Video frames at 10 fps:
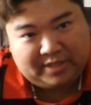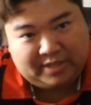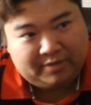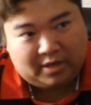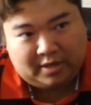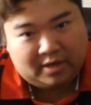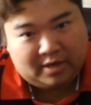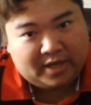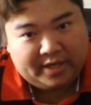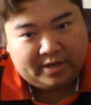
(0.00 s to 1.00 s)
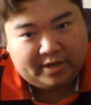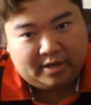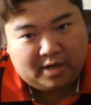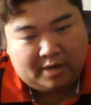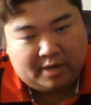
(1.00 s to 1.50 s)
even on a geared
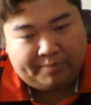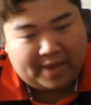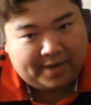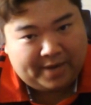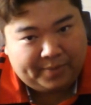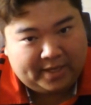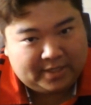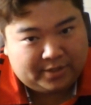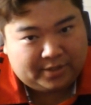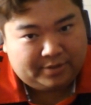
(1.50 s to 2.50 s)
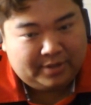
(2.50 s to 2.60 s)
enemy. So